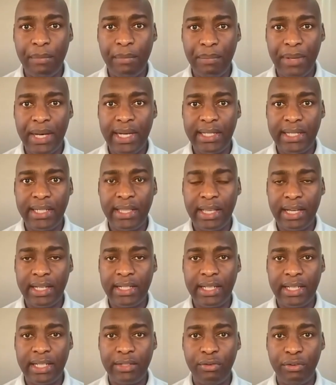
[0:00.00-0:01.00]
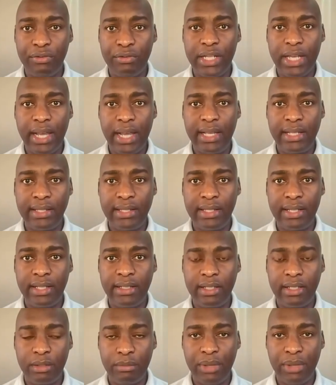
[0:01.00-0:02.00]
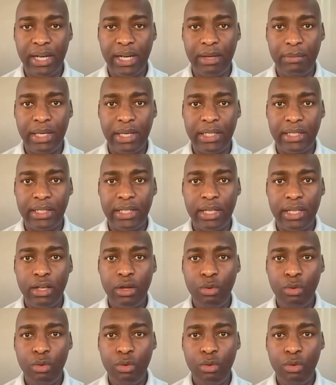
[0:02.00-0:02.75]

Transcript: a party that has 58 seats in Parliament.